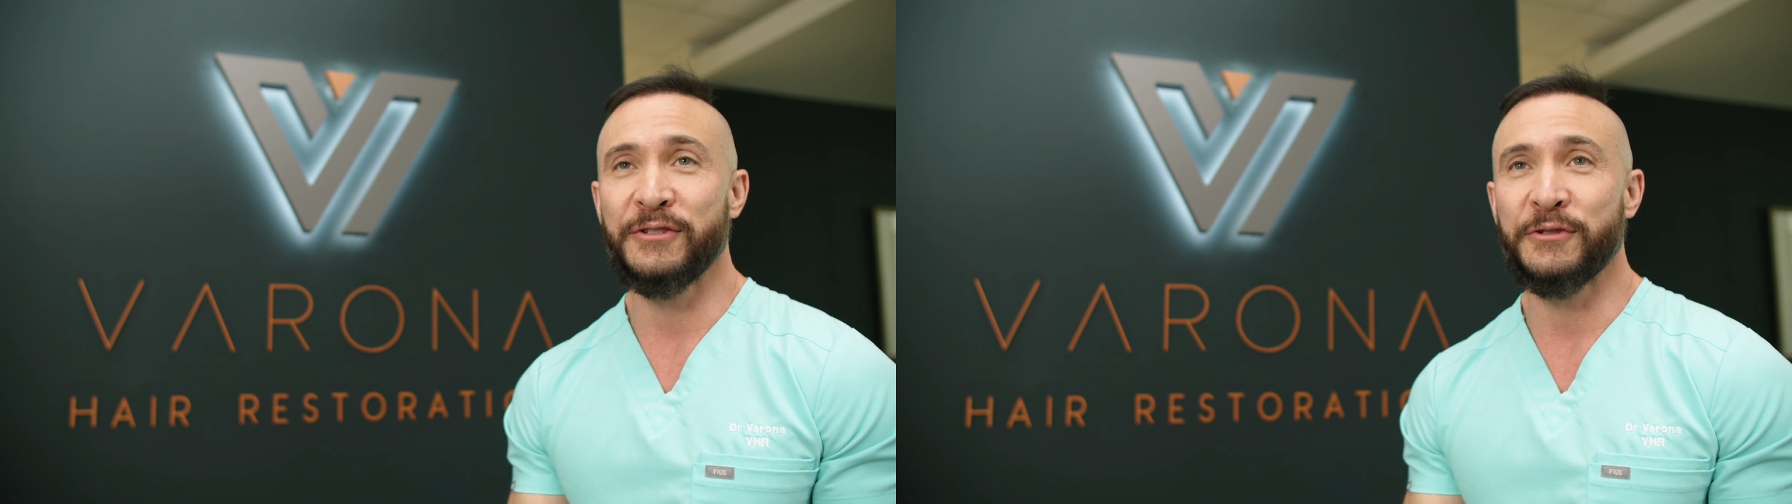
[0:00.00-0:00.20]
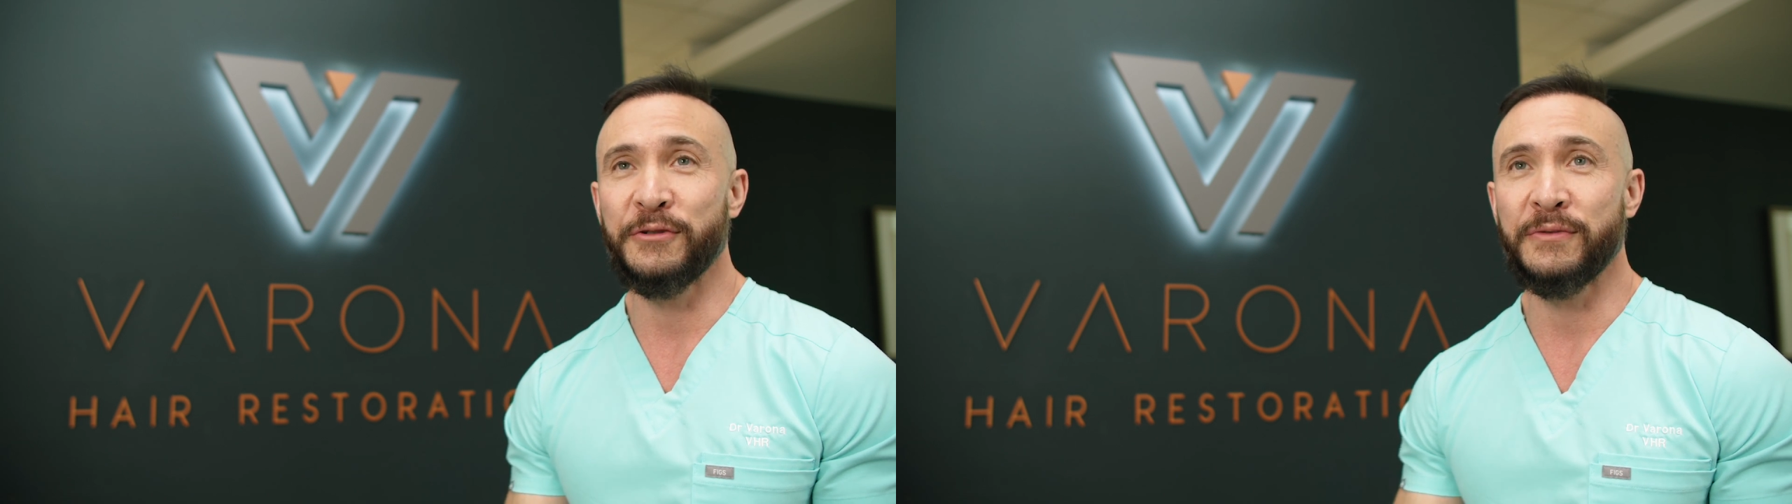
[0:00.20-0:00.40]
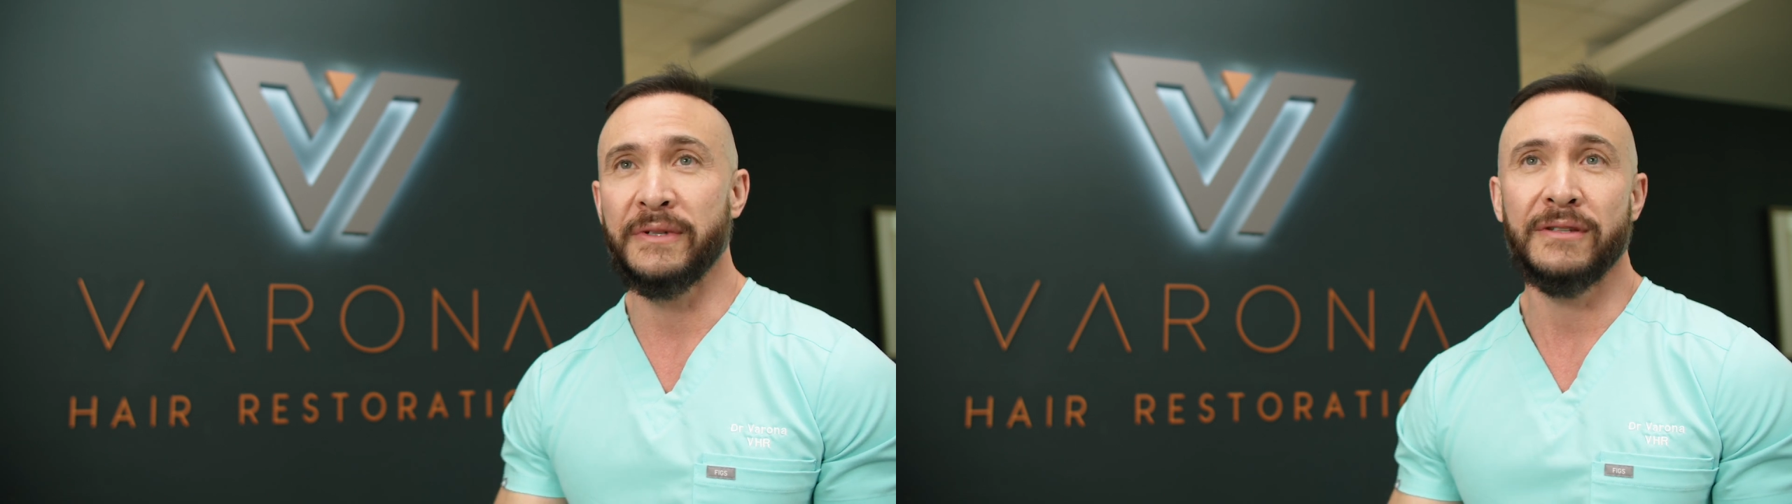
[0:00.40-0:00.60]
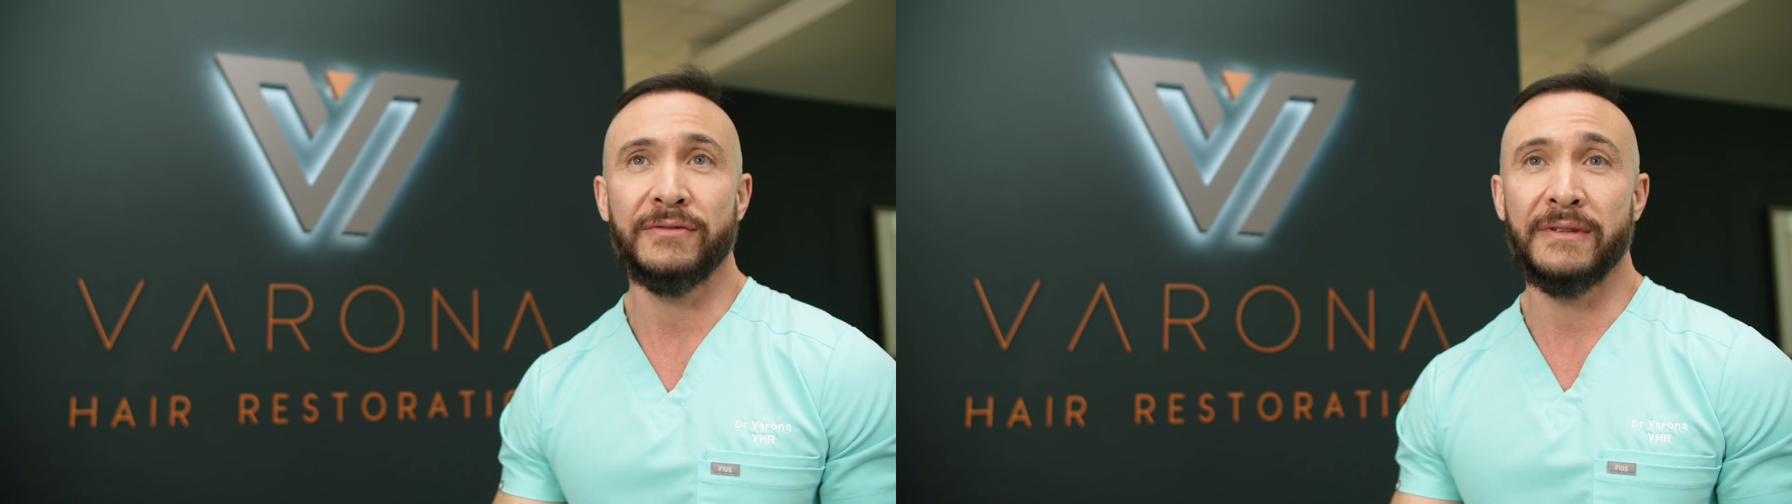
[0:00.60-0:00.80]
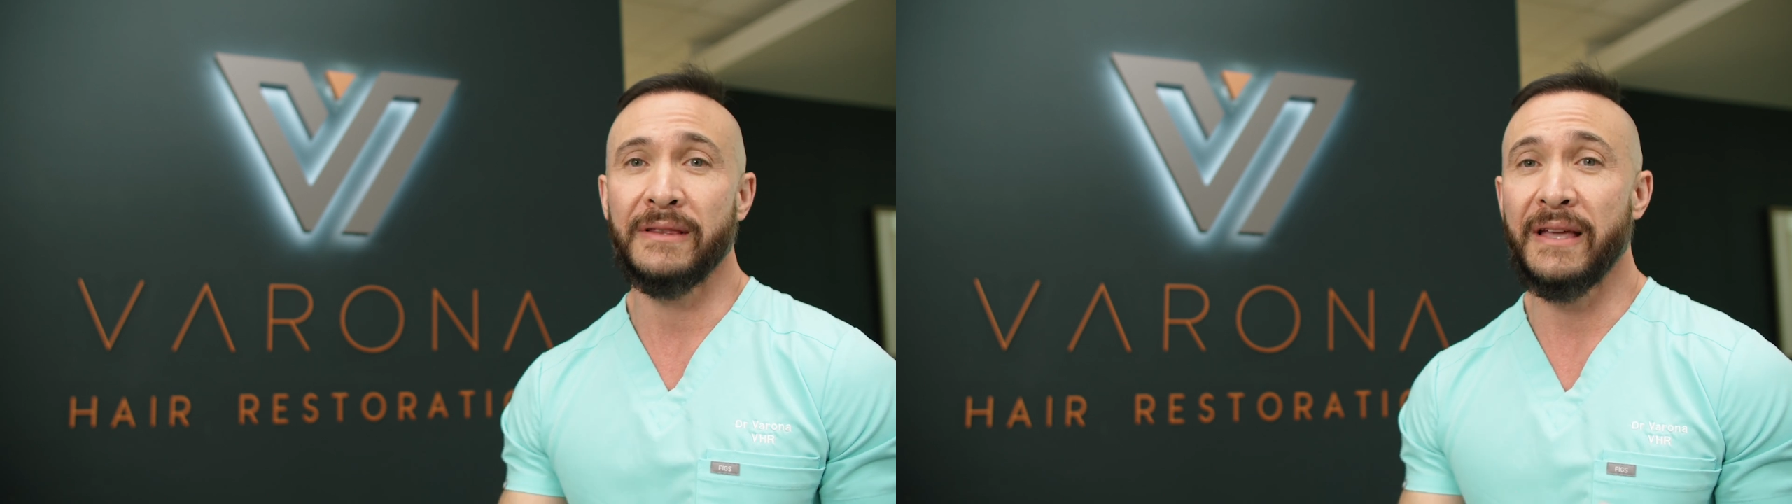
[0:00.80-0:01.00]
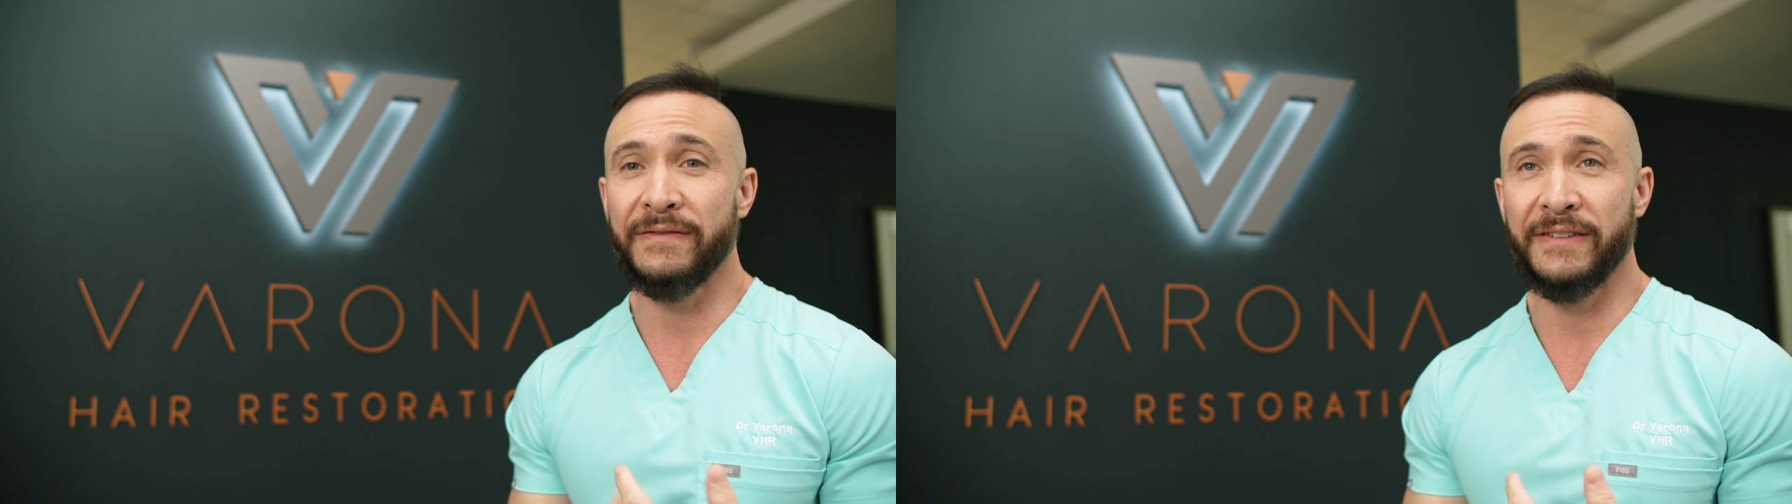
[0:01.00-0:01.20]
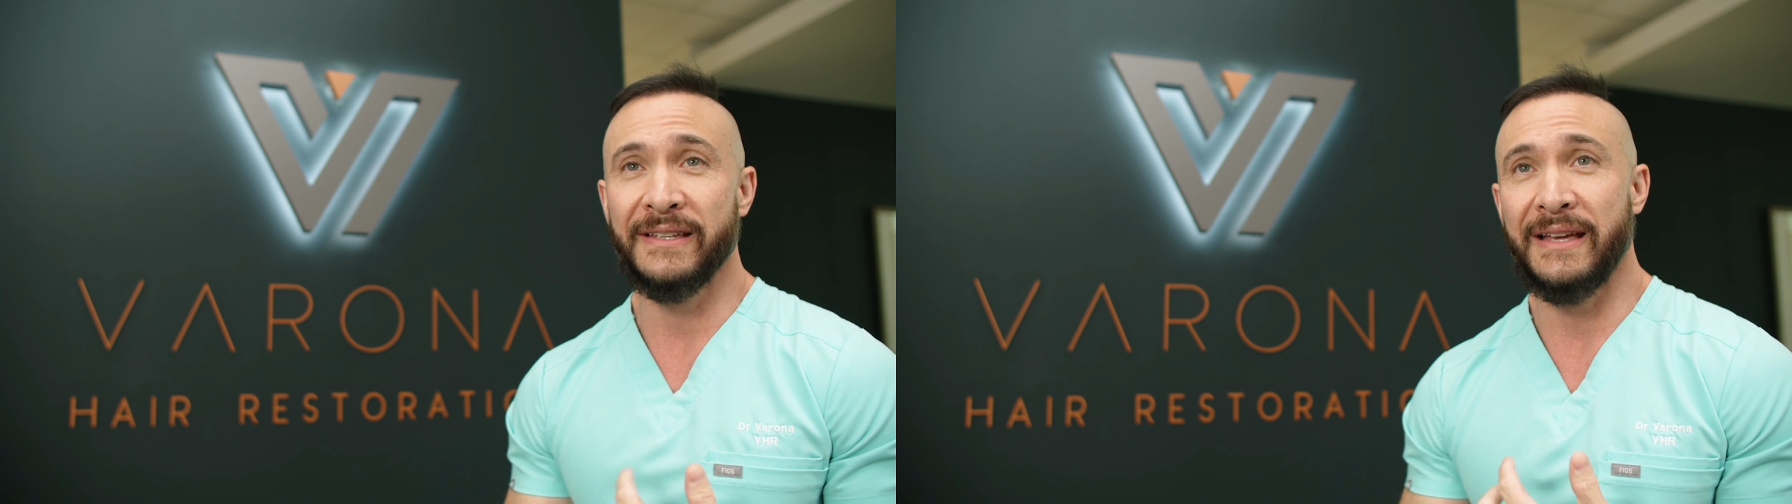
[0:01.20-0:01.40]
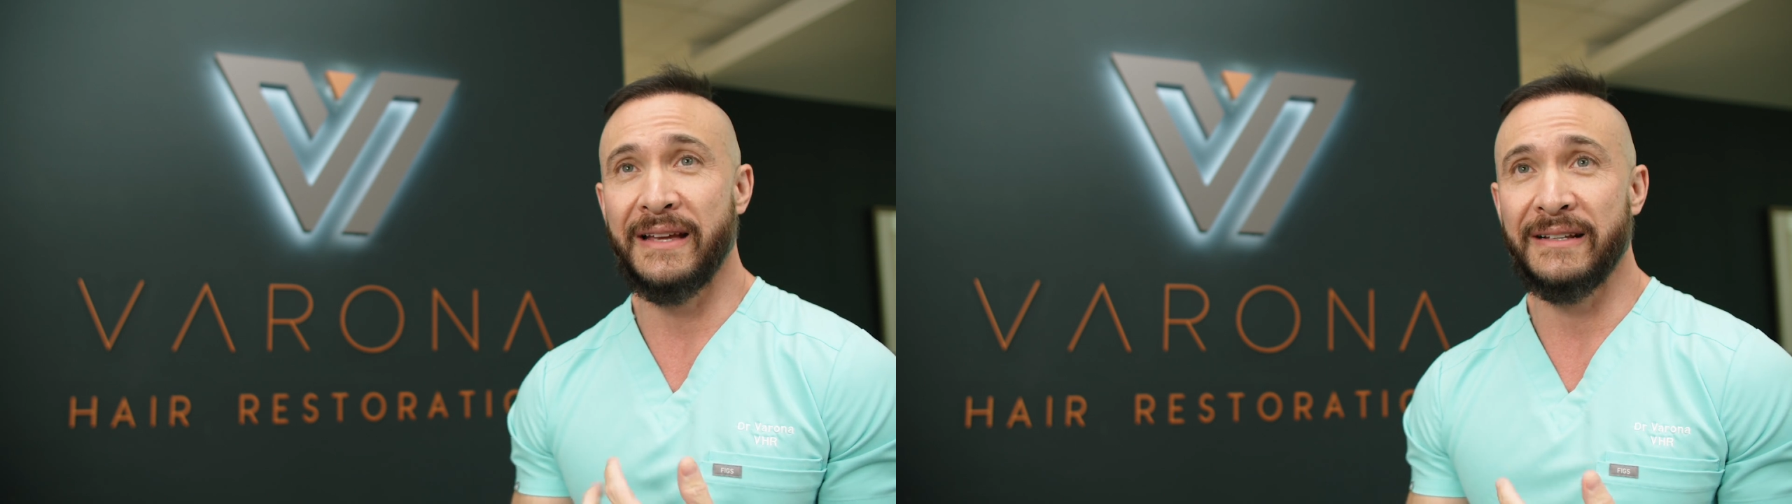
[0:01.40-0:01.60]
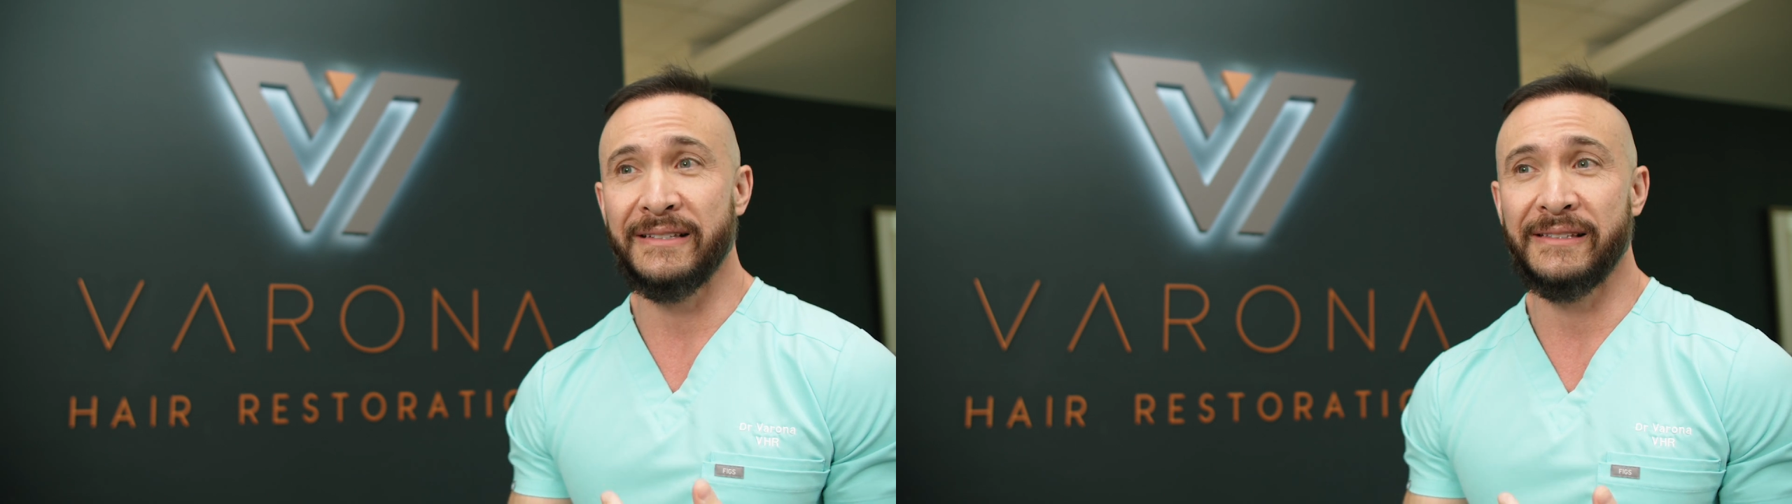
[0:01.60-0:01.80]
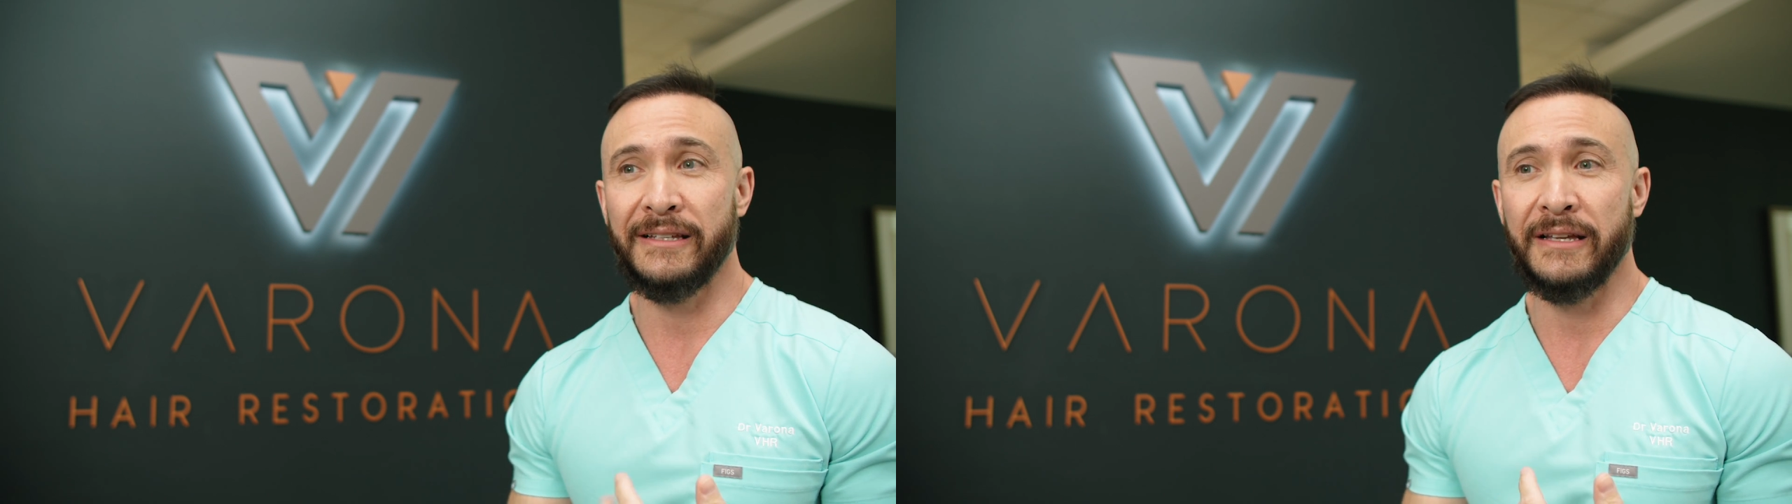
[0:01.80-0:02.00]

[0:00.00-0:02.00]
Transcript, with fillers: you and using laughing gas.